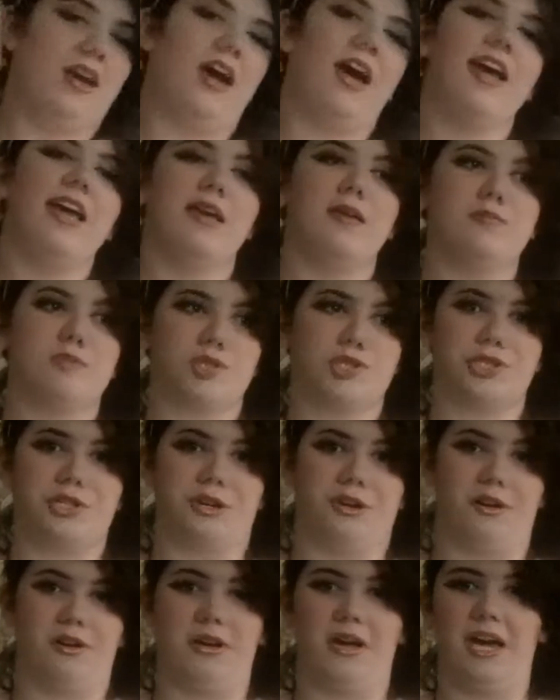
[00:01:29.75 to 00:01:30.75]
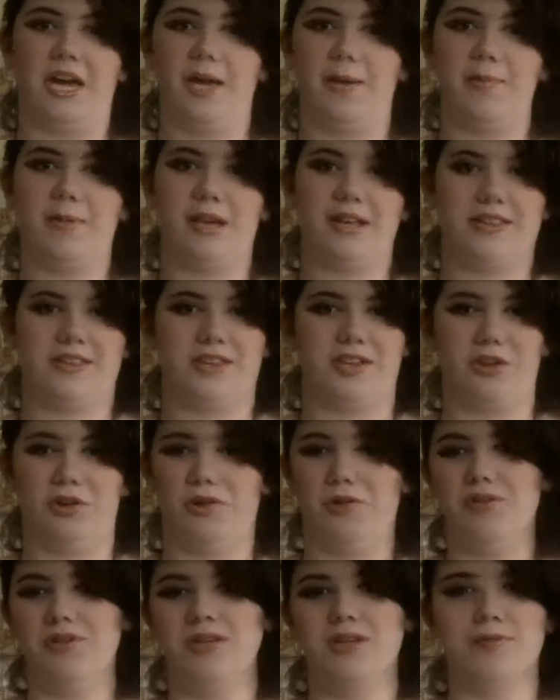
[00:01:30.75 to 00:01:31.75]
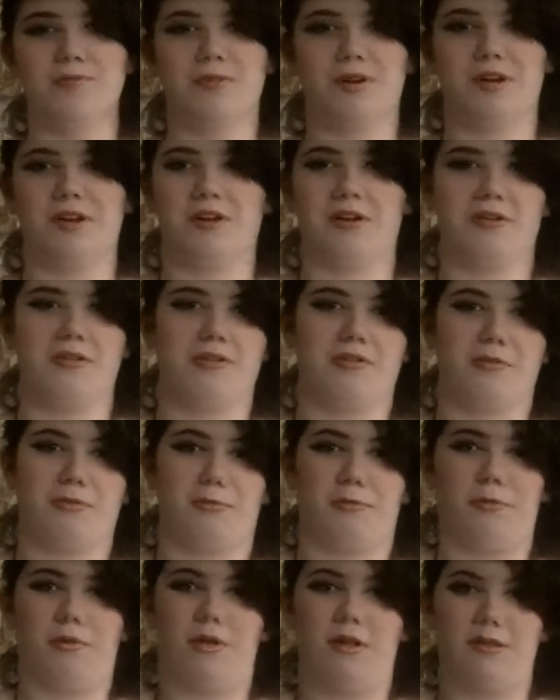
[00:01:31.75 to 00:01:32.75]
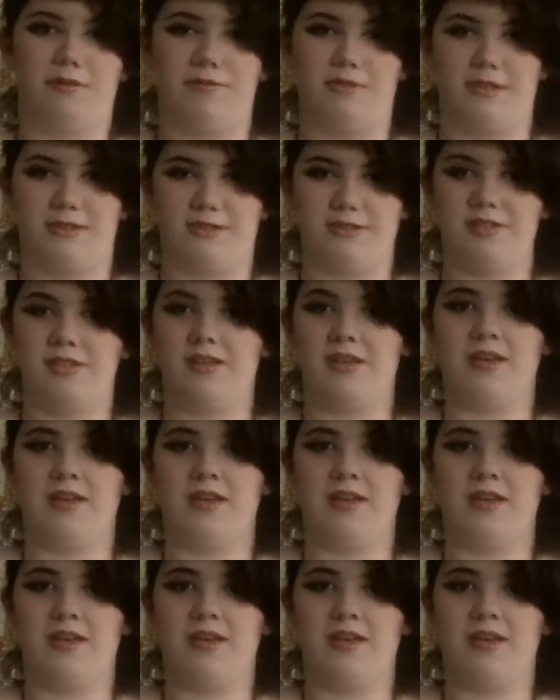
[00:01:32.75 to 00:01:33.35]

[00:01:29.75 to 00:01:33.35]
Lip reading: I am sure I am not the only one going through all of this.